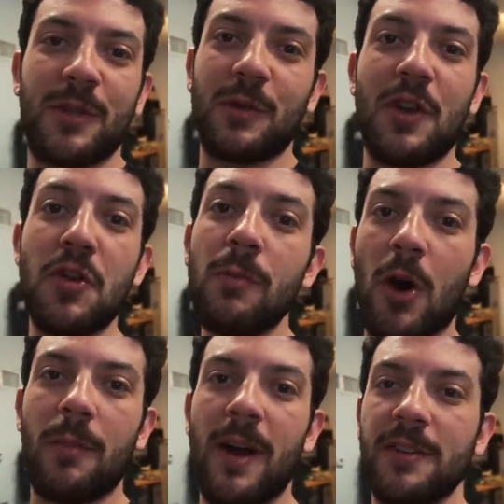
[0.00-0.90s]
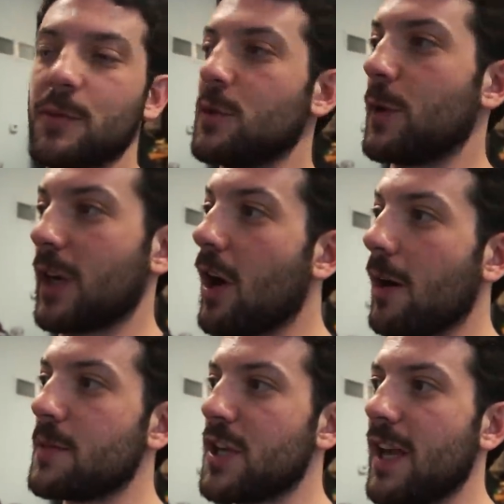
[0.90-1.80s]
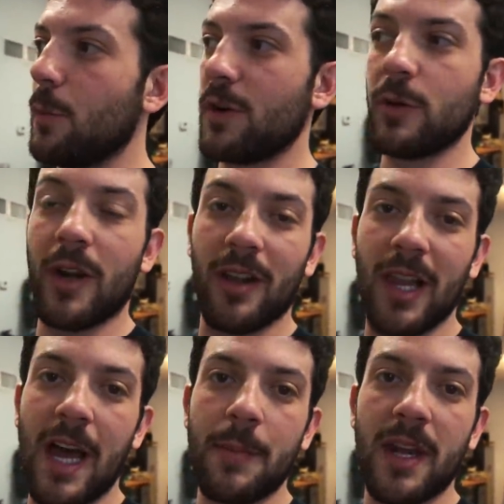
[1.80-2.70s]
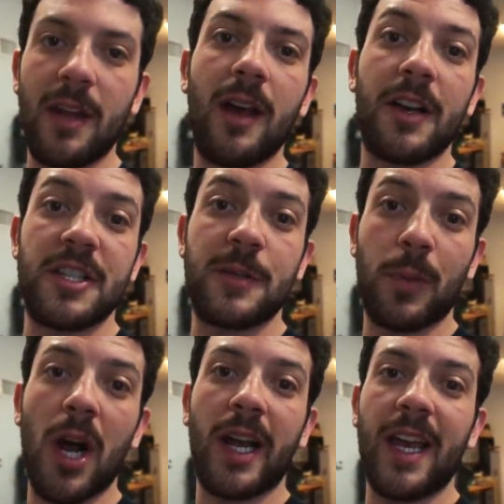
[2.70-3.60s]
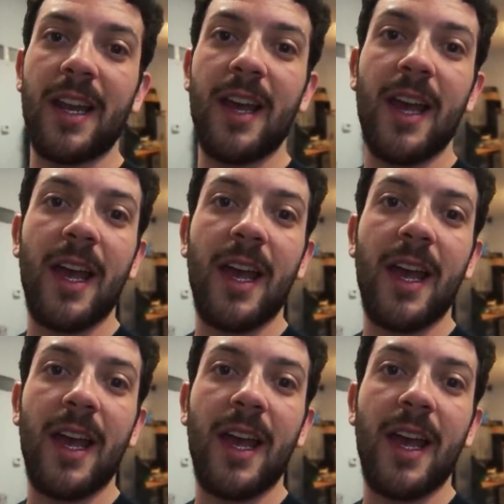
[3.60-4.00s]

we're doing new motor mounts, we're doing a carb jet, we're doing an alignment, a sprocket,